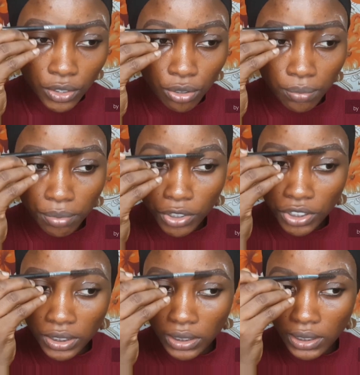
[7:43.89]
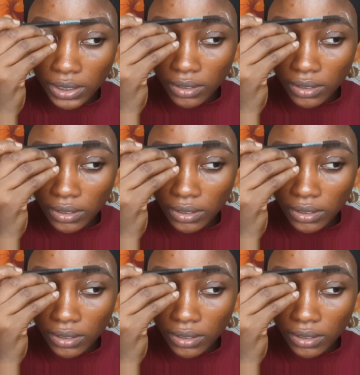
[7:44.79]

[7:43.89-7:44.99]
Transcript: So brush it